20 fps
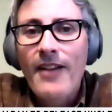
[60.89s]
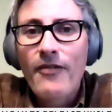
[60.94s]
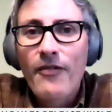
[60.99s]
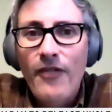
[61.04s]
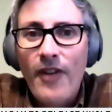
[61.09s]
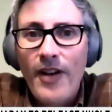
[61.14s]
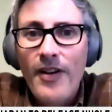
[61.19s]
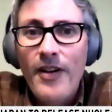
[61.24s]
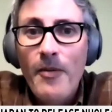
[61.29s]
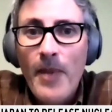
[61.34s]

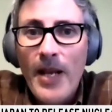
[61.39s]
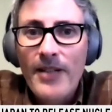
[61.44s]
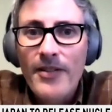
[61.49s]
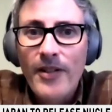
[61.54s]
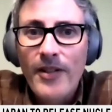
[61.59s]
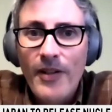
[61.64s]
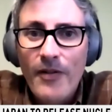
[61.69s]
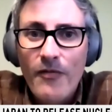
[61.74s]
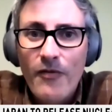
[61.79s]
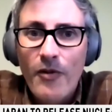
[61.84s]

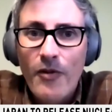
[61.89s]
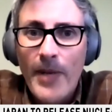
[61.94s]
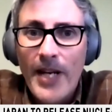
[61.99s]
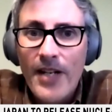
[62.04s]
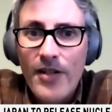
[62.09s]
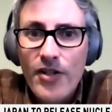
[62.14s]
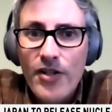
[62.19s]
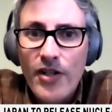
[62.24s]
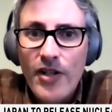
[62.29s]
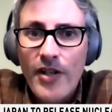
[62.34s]
fundamental
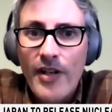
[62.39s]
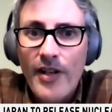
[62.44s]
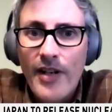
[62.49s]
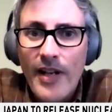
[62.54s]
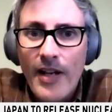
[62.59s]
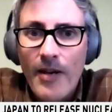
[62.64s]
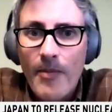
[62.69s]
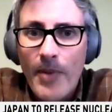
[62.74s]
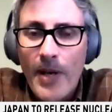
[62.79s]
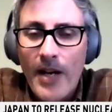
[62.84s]
information
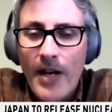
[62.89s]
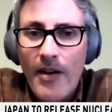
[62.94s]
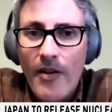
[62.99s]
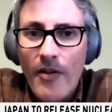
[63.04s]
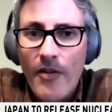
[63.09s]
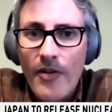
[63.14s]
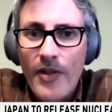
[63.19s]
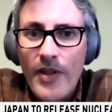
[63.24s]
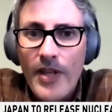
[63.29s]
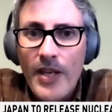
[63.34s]
about
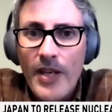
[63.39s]
the